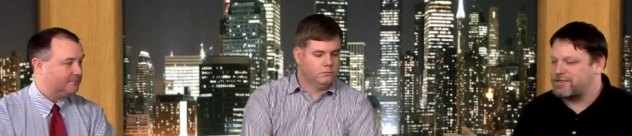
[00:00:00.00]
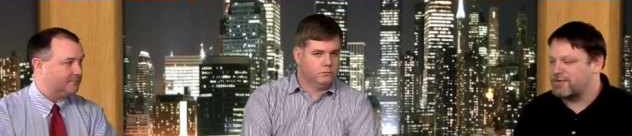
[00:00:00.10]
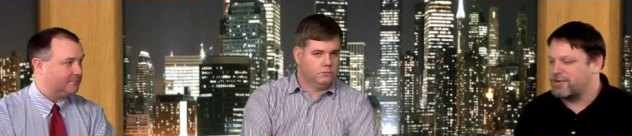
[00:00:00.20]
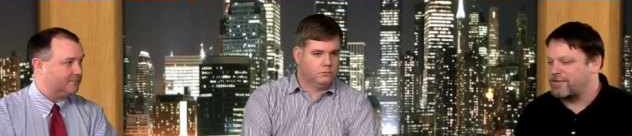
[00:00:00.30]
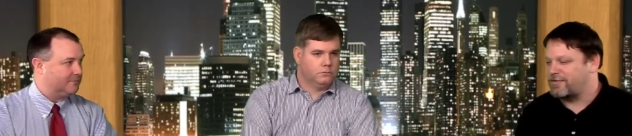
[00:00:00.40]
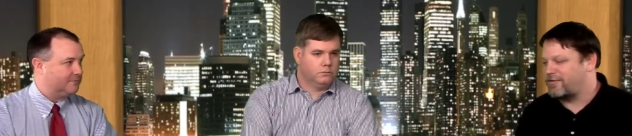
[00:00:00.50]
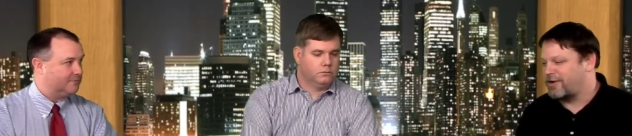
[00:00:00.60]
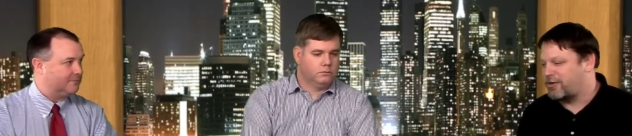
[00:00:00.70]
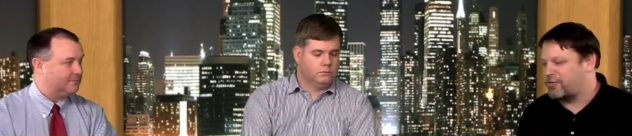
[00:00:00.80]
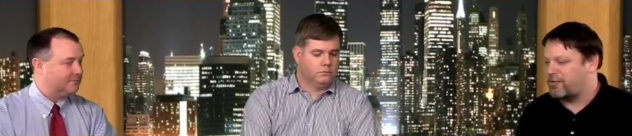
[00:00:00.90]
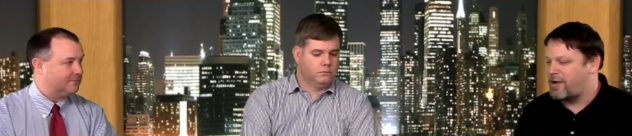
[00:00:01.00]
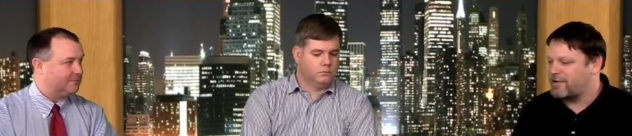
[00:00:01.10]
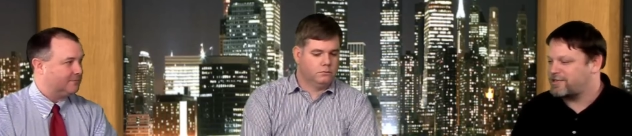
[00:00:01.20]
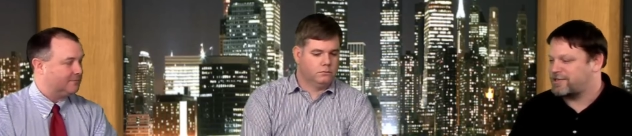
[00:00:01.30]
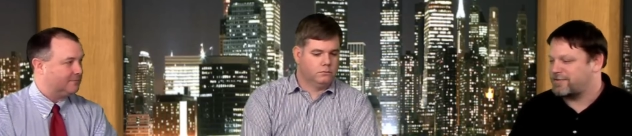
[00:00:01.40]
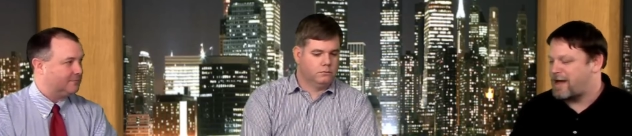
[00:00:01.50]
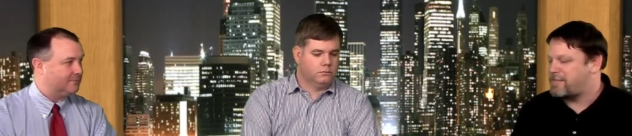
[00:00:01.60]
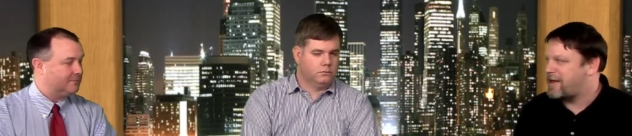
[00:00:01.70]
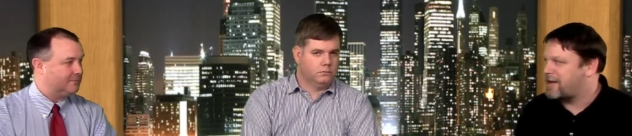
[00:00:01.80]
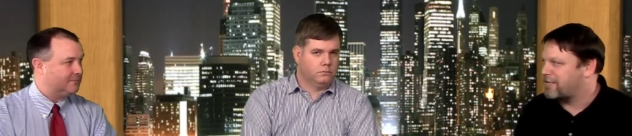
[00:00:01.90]
Speaker 1: sort of across the
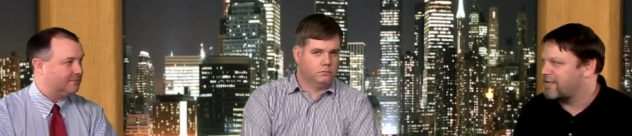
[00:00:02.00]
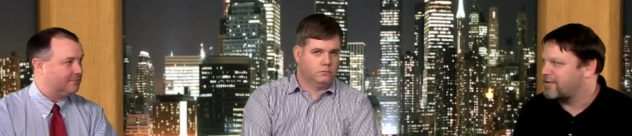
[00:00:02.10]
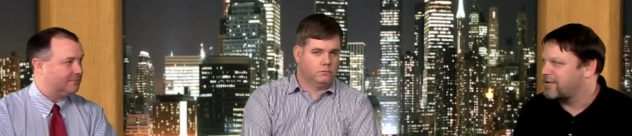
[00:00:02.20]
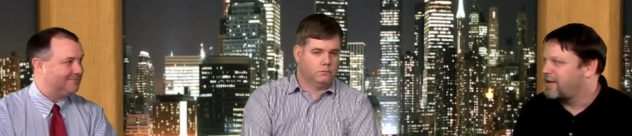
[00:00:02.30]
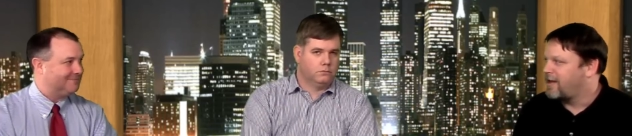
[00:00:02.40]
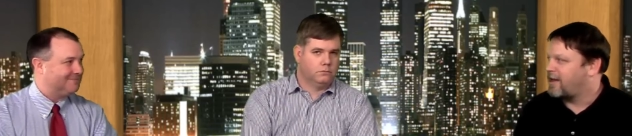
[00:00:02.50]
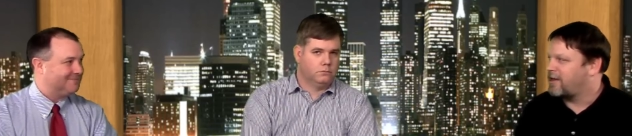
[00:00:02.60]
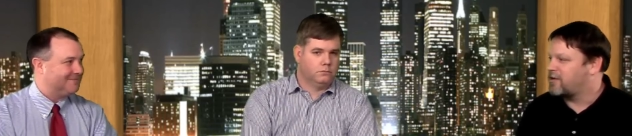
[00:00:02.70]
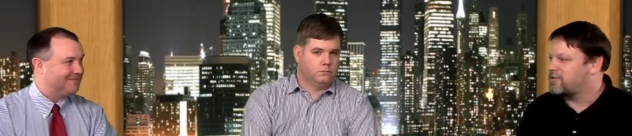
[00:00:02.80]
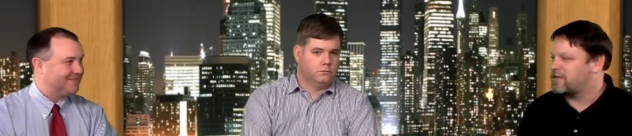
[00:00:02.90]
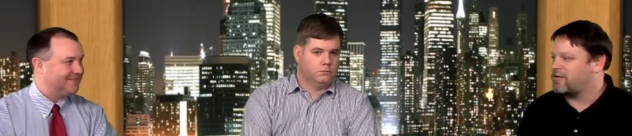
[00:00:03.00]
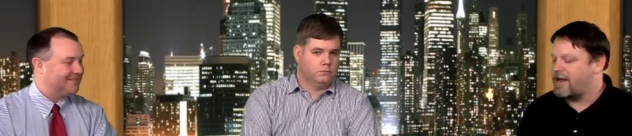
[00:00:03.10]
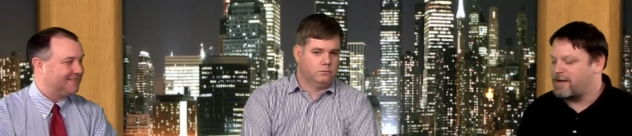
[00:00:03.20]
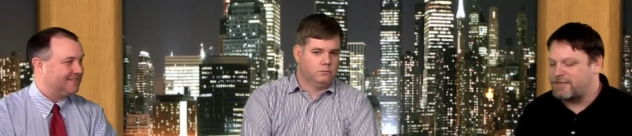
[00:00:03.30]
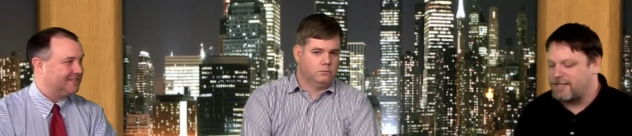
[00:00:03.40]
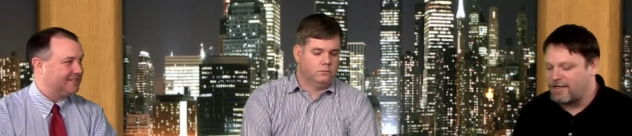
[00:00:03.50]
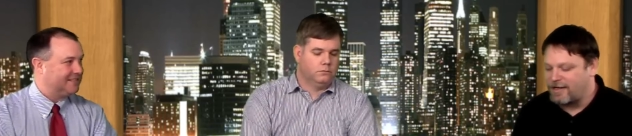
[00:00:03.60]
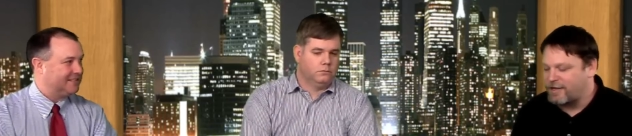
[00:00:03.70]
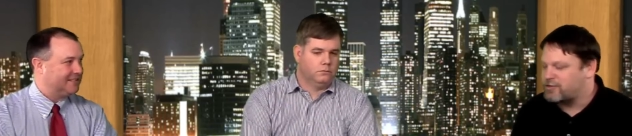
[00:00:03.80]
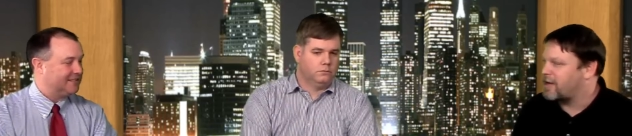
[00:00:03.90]
Rappahannock River and goes and grabs uh,
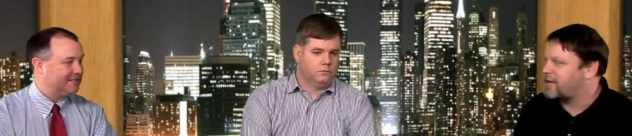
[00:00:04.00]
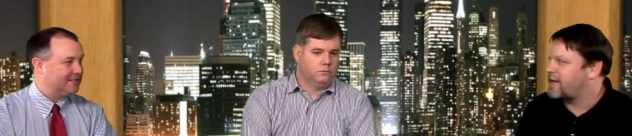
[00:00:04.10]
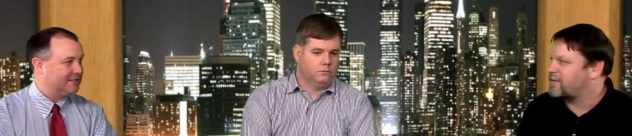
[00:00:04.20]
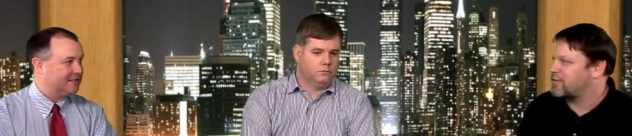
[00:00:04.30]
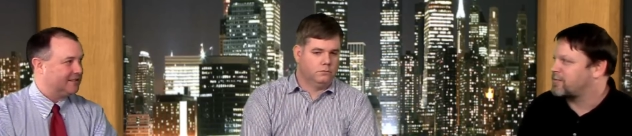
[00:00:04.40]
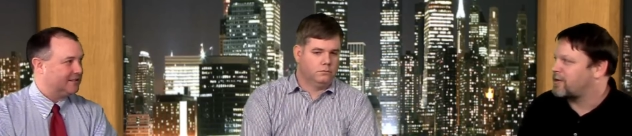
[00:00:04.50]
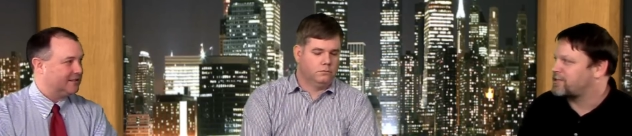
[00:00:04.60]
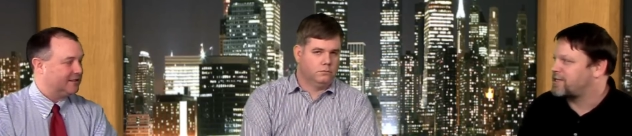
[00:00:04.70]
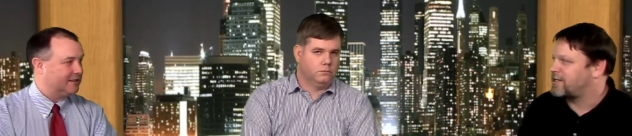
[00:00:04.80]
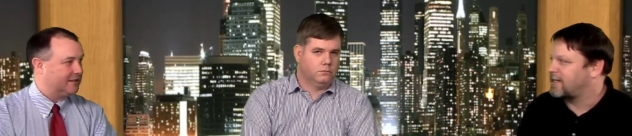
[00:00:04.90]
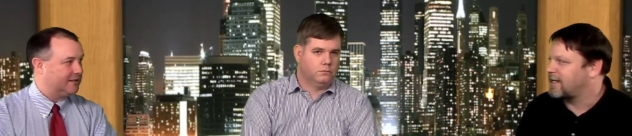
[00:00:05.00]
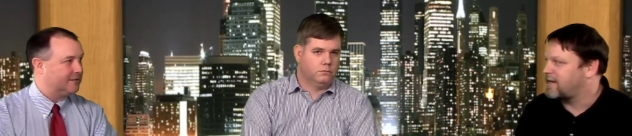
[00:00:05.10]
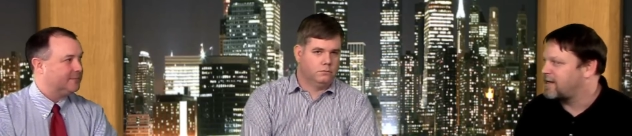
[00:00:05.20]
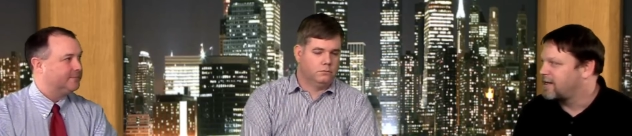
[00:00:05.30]
Antron Yates from Washington and Lee.